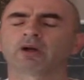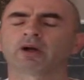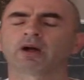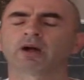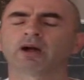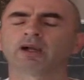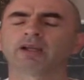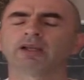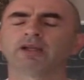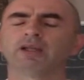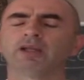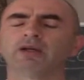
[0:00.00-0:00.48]

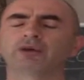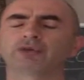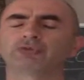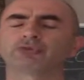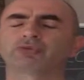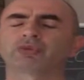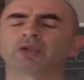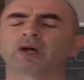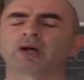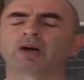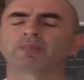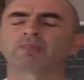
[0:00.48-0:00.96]
I
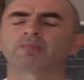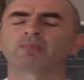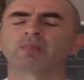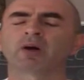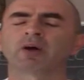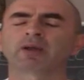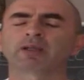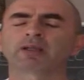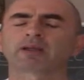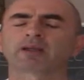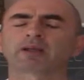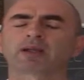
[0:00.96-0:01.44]
lift up
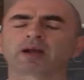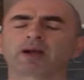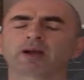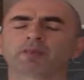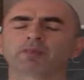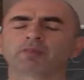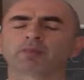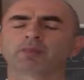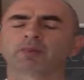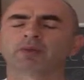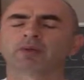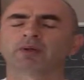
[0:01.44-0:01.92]
my
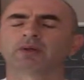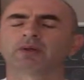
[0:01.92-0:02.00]
cup.